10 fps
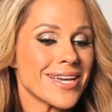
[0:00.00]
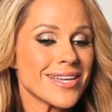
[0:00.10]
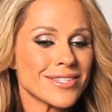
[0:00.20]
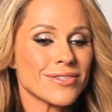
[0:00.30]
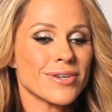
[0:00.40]

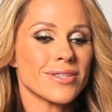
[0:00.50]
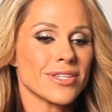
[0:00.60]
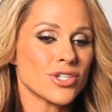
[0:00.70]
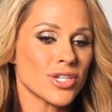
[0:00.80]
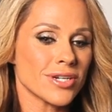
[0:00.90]
yeah, so I,
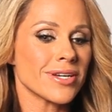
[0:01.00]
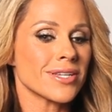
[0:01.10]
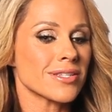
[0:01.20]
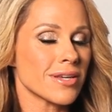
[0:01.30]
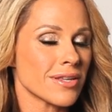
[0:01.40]
this year I
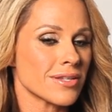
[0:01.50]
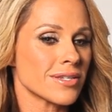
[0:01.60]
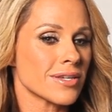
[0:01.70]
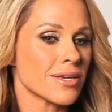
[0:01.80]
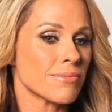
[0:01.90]
decided
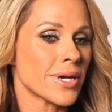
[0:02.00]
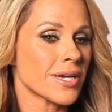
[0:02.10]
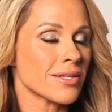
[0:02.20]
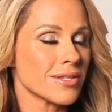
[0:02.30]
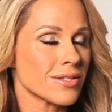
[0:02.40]
to get
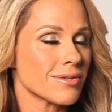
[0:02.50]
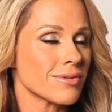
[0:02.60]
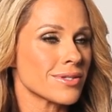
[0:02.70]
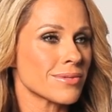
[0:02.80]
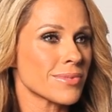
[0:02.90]
back
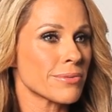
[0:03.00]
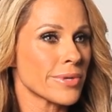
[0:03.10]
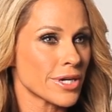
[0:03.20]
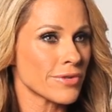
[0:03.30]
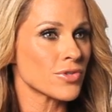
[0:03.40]
into some
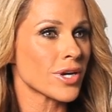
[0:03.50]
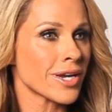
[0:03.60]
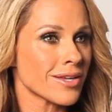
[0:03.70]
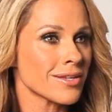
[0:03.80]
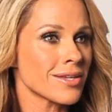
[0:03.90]
competitive
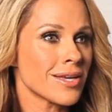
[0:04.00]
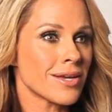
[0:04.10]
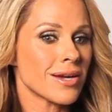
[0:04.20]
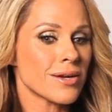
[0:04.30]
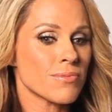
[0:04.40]
track.
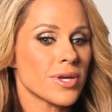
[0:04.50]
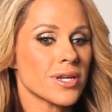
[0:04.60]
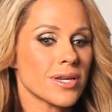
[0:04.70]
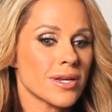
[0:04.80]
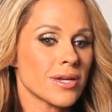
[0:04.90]
I'm running